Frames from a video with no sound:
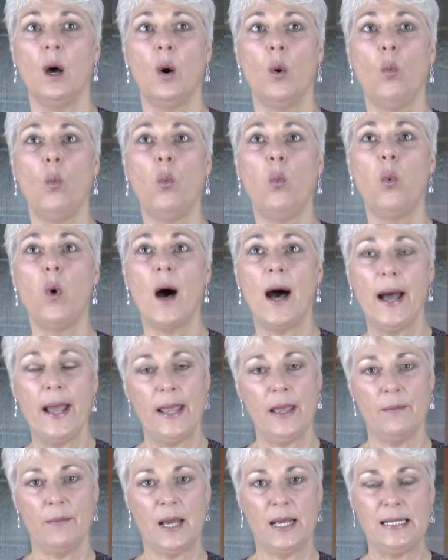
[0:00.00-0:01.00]
Why
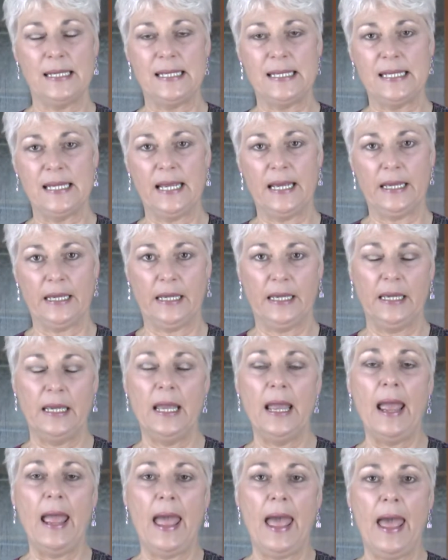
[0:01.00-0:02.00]
am I sick?
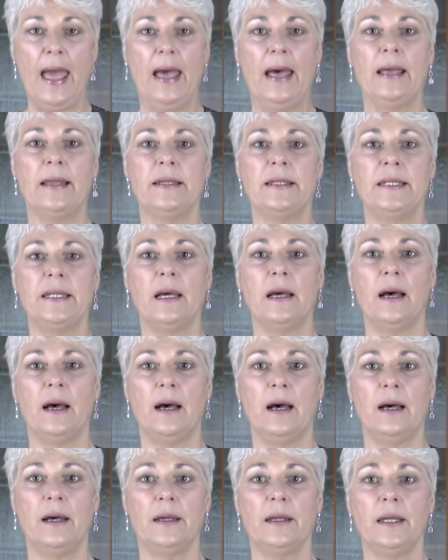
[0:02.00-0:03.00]
And
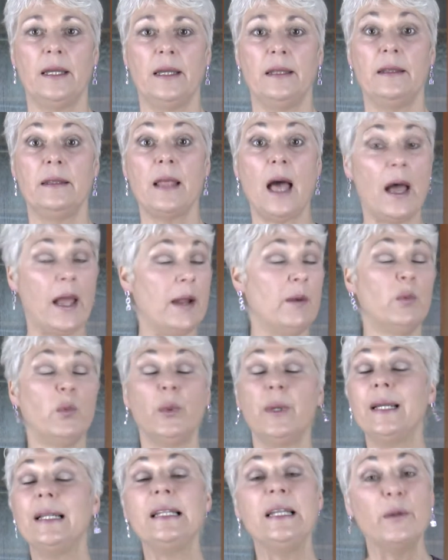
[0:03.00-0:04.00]
I
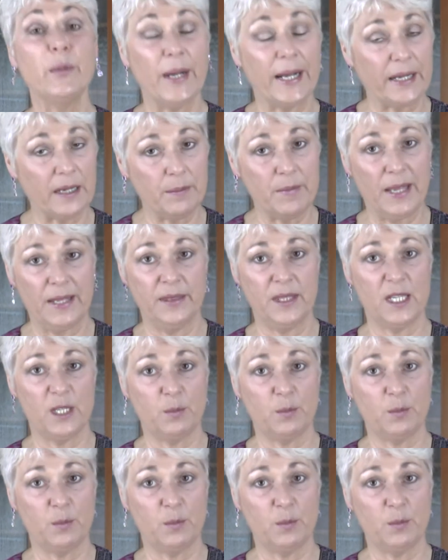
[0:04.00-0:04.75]
really recommend this